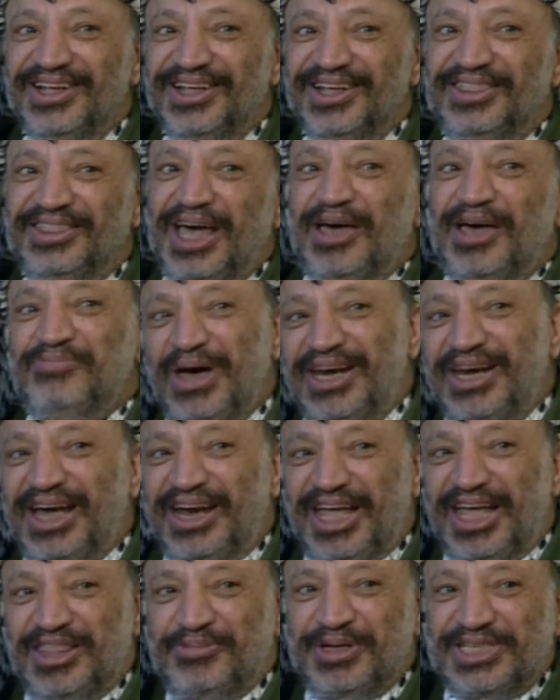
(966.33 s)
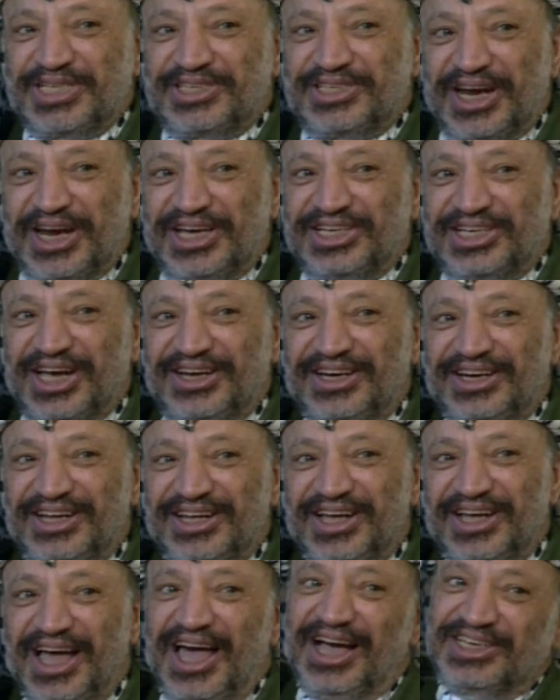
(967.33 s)
the American administration
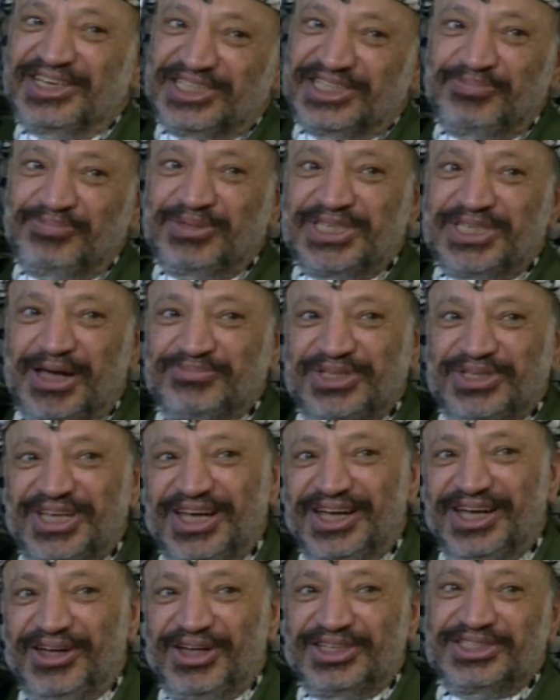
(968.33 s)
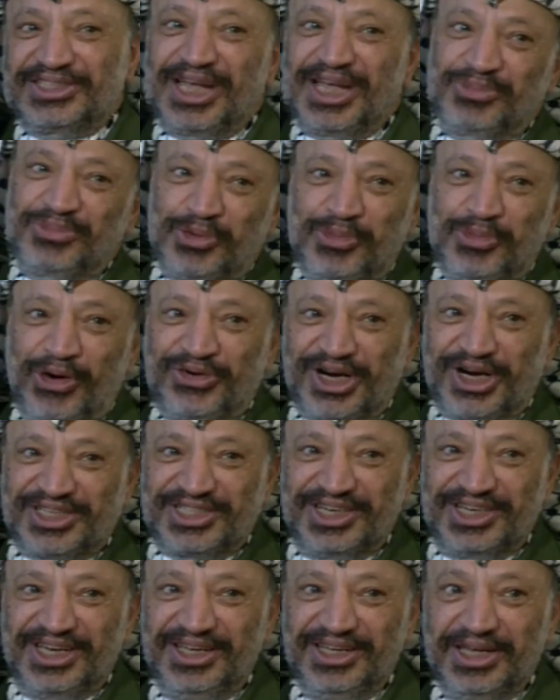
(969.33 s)
accepts something, some
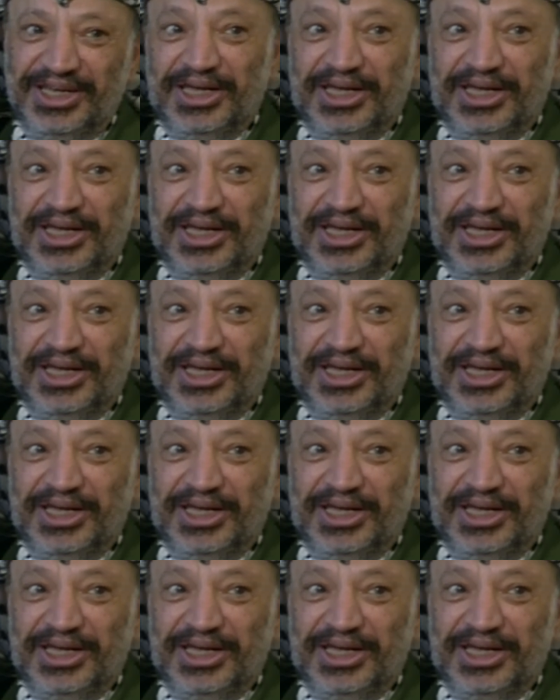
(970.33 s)
democracy